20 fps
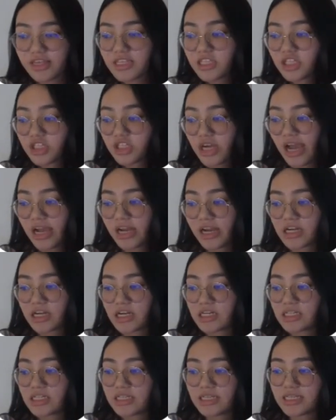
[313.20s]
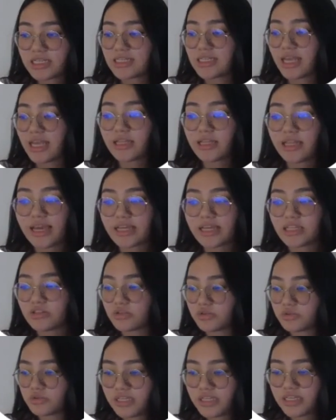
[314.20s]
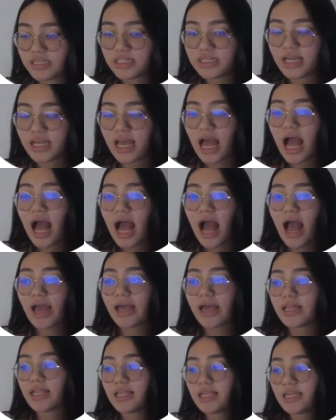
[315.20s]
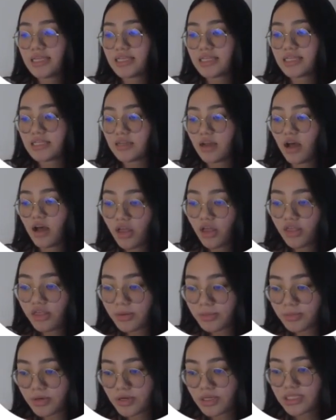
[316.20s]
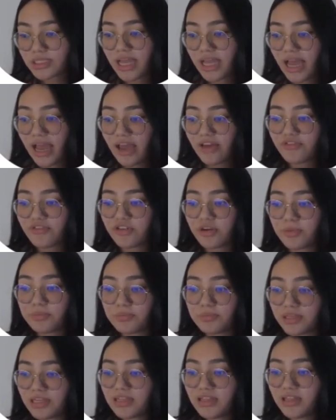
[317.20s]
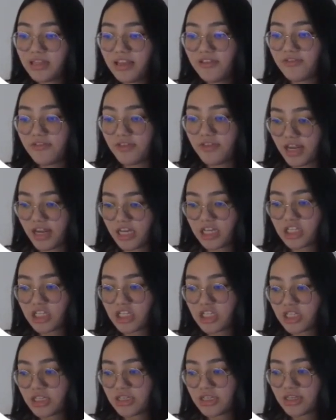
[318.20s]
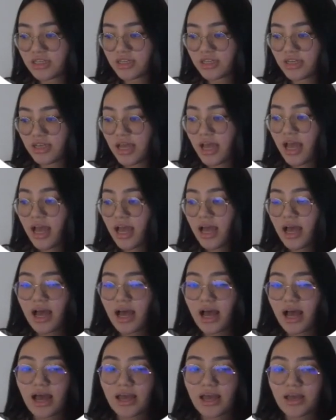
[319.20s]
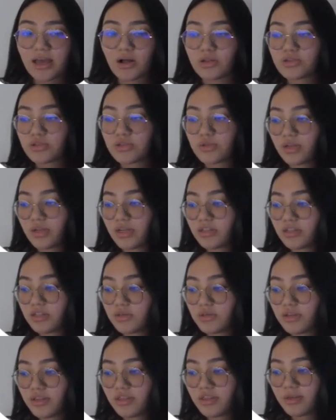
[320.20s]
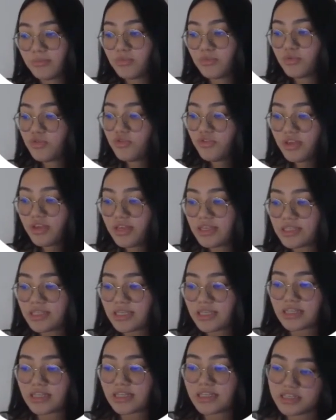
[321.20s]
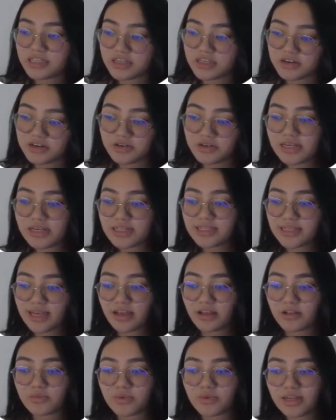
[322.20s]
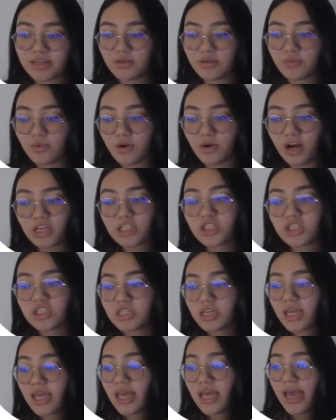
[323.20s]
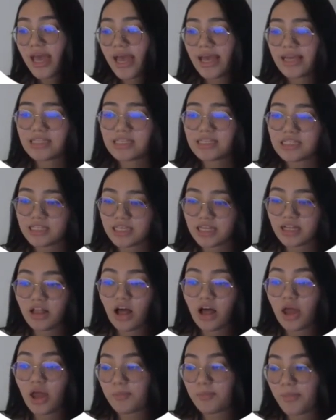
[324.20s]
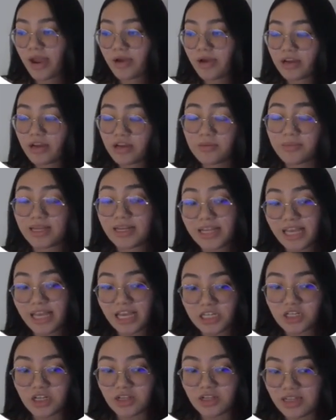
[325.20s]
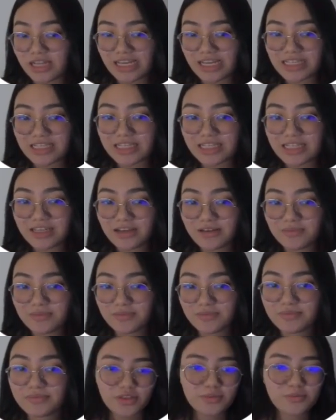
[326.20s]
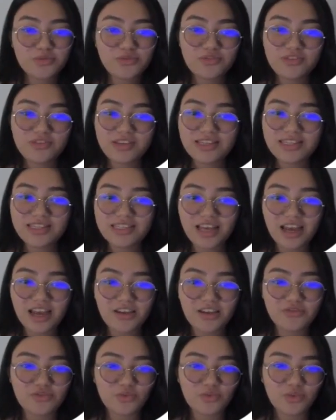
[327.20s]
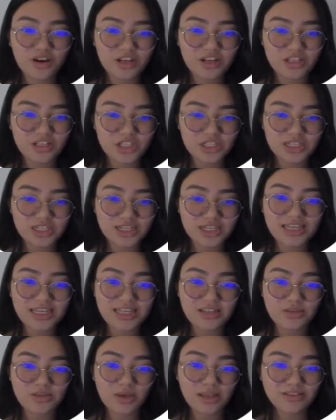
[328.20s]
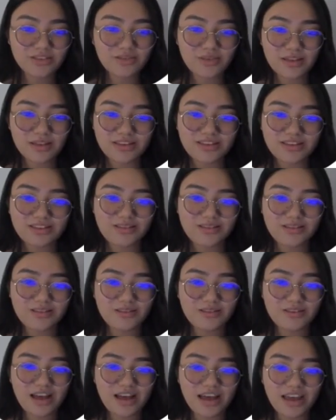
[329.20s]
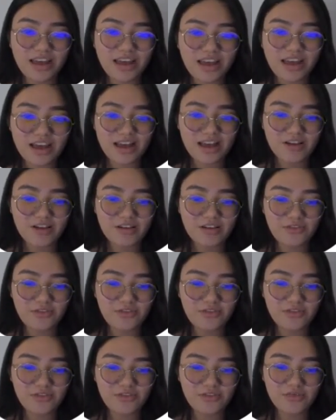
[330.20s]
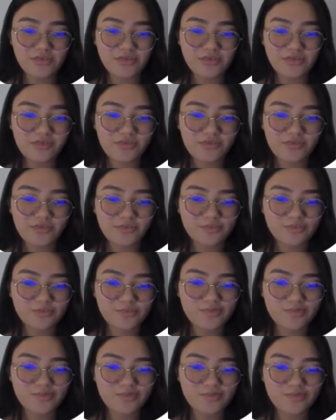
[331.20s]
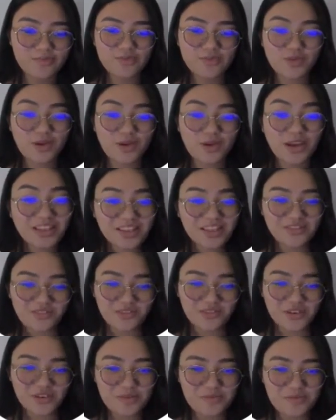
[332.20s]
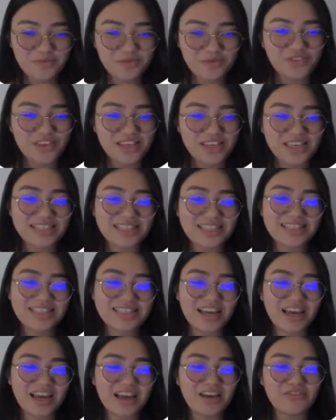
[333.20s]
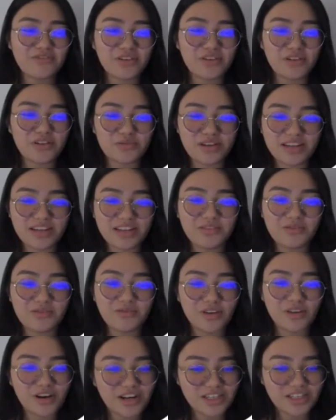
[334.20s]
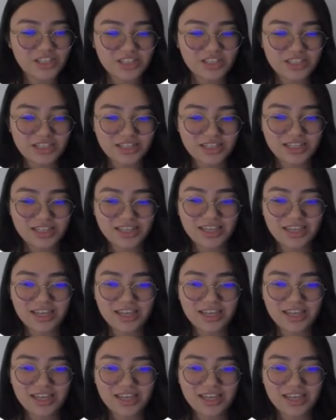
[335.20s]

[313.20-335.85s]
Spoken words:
this tracker, since I like to read, I'll list all the books I've completely finished. I also included the movies and series I already watched and still on my recommendation list. For the movies I've watched in 2022, I have 24 movies I've already watched.